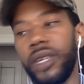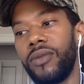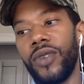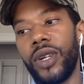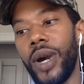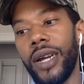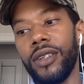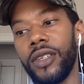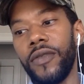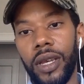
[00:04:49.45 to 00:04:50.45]
it requires
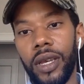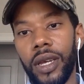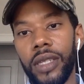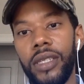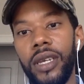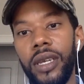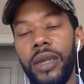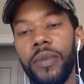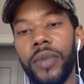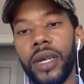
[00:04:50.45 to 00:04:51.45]
a
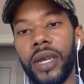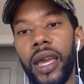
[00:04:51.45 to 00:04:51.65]
team,